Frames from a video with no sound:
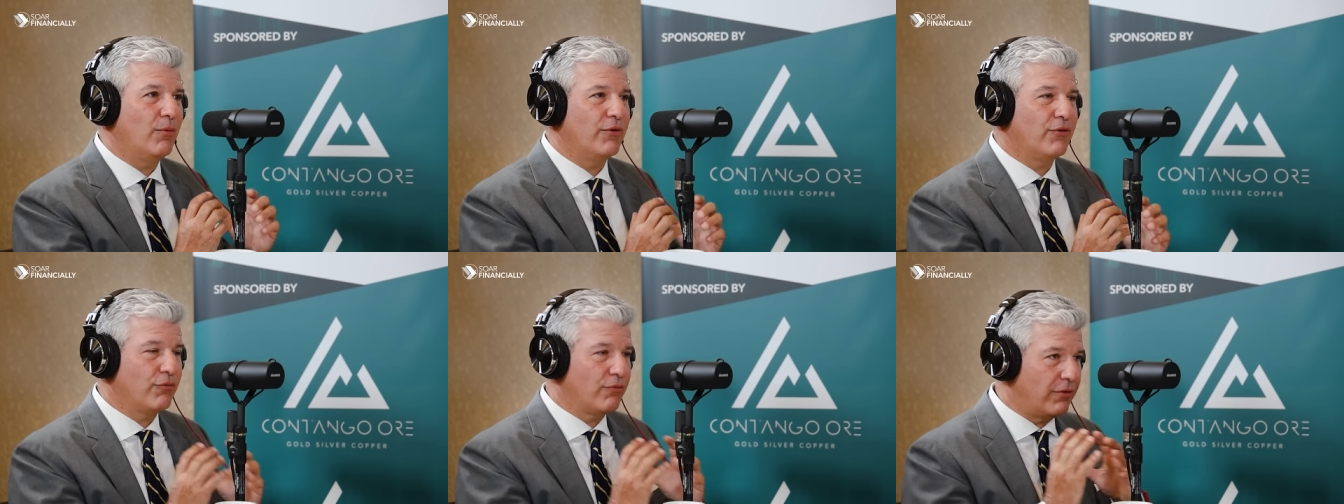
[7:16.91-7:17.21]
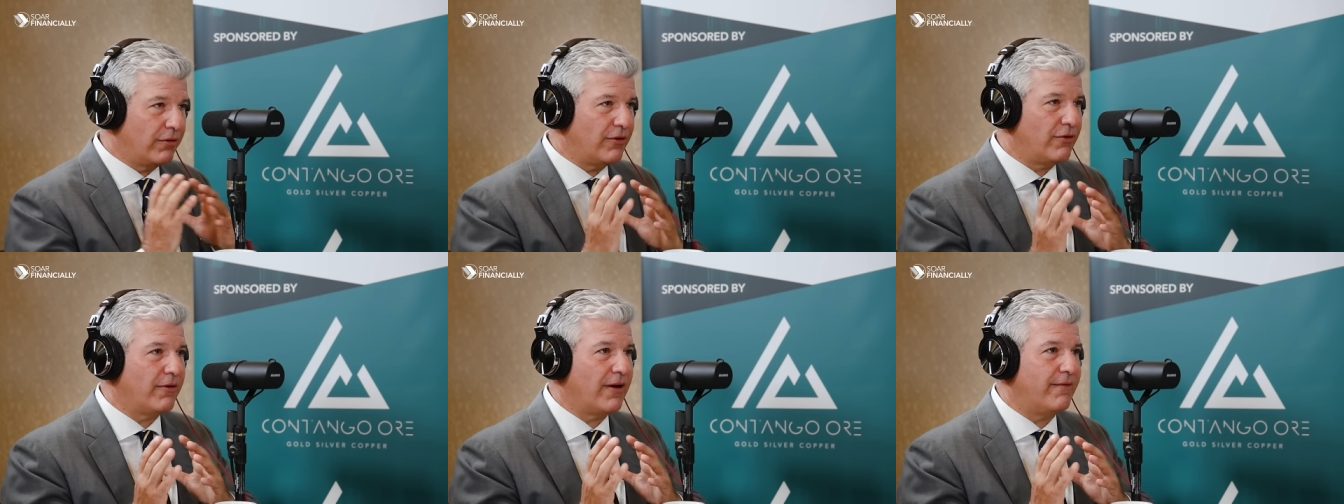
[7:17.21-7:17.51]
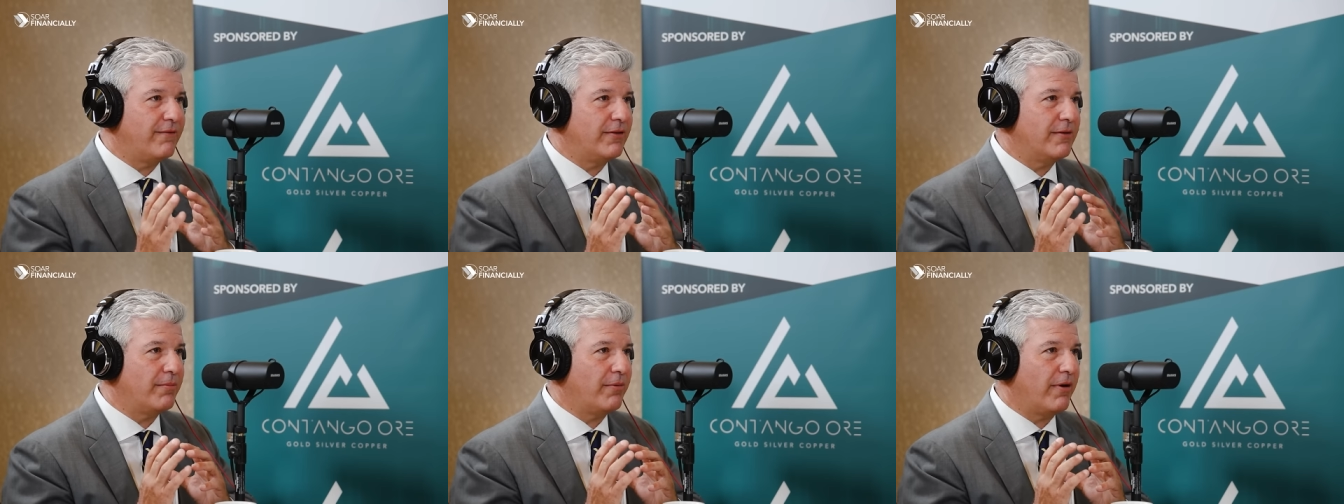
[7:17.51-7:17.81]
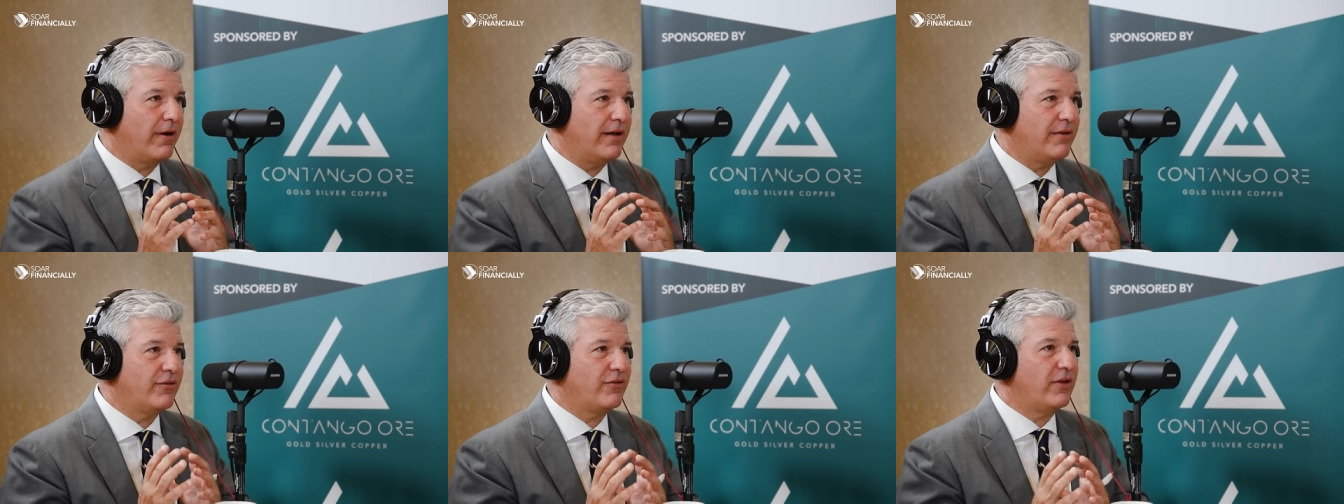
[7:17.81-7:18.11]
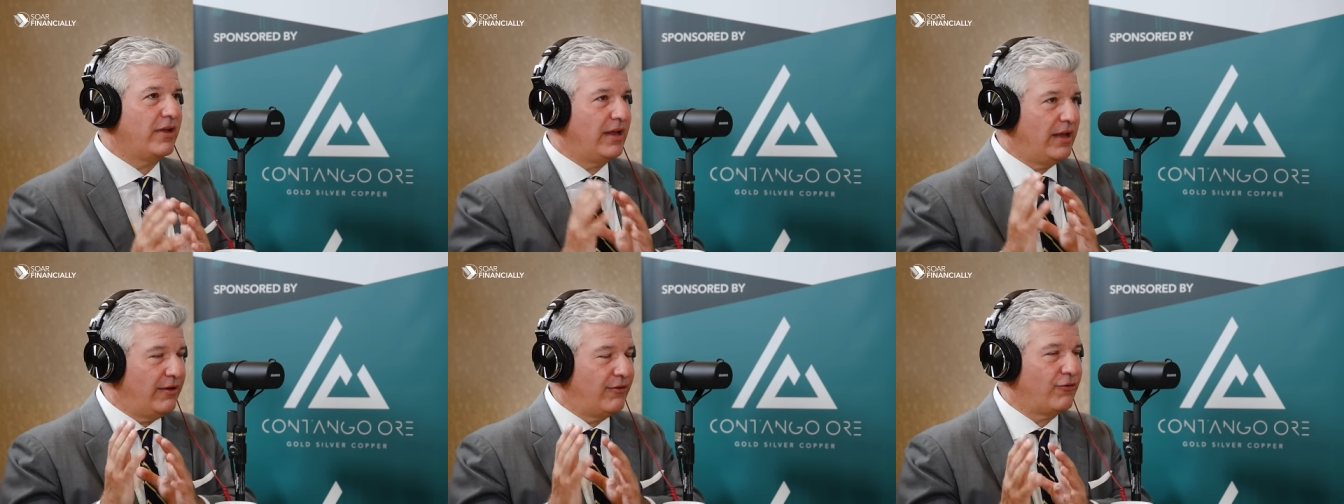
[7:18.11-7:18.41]
What's really driving the
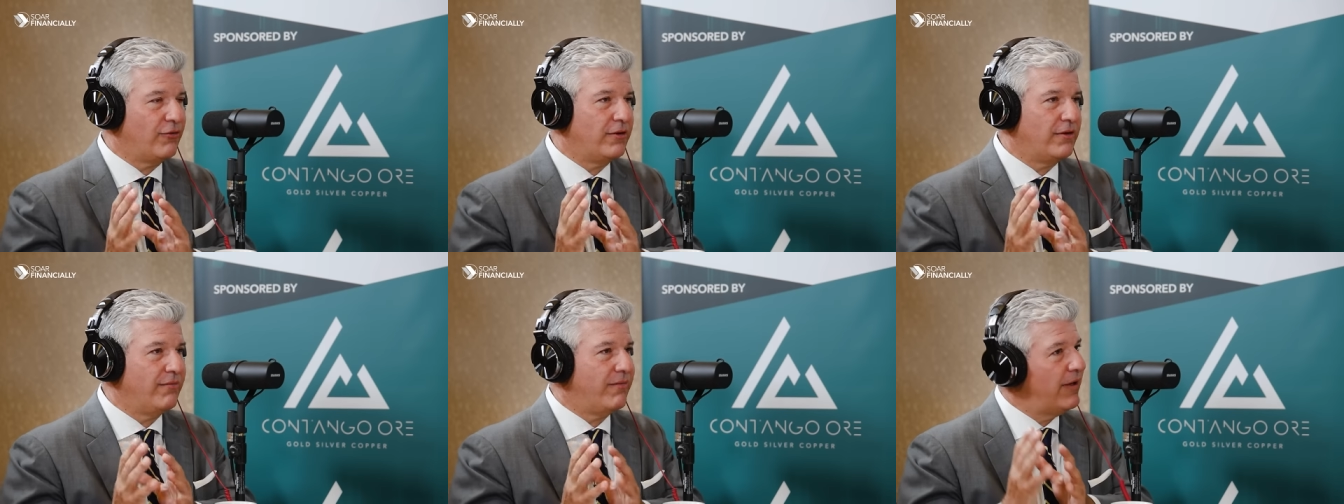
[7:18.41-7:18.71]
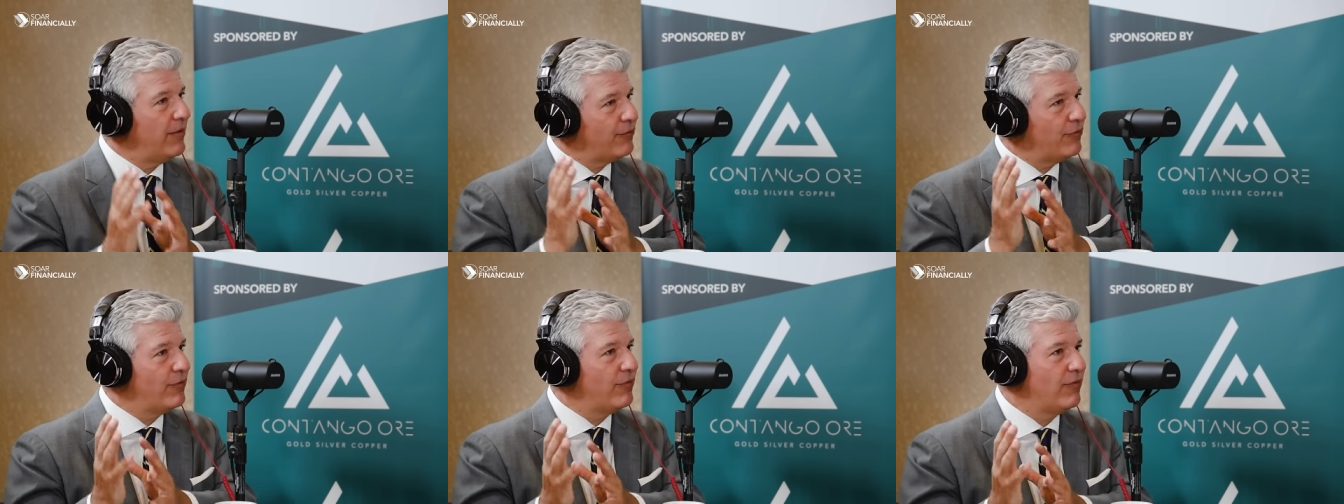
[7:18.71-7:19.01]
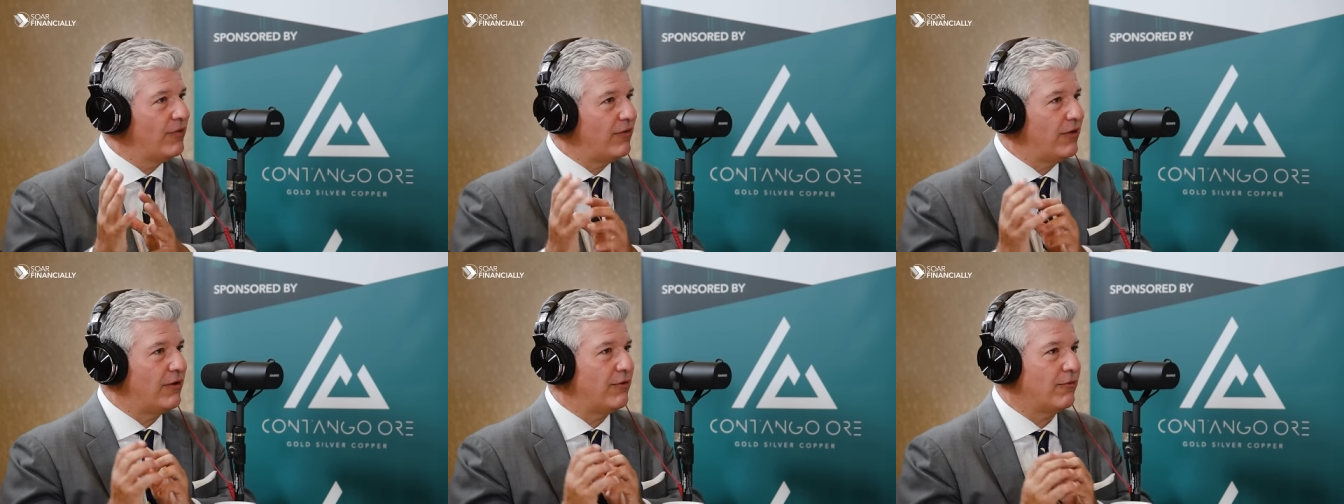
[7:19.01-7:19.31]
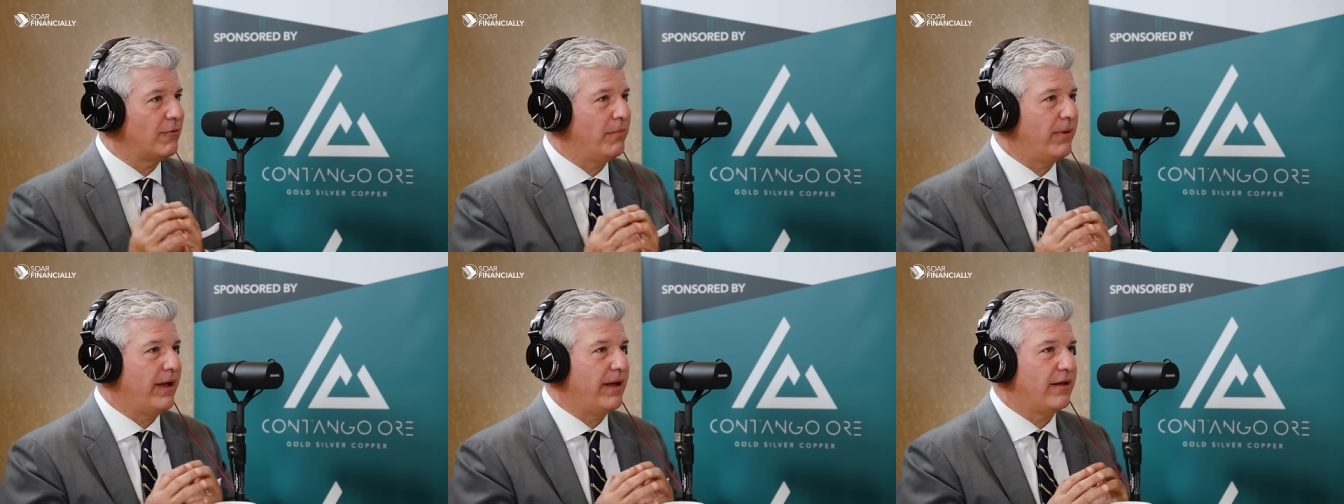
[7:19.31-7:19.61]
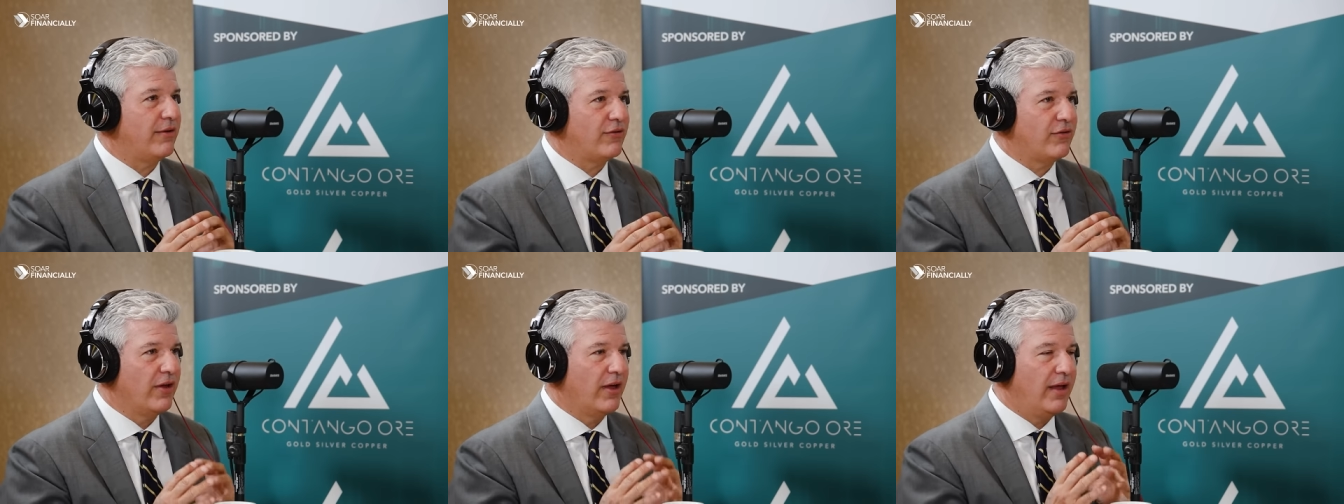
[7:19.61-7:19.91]
price? Eastern investors and central
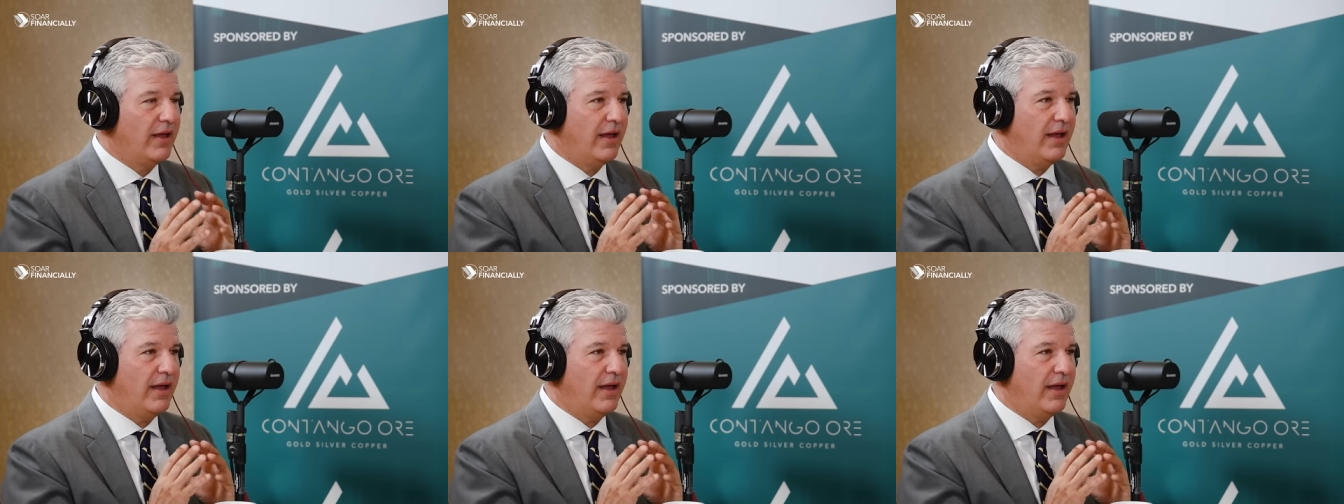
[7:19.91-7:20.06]
banks.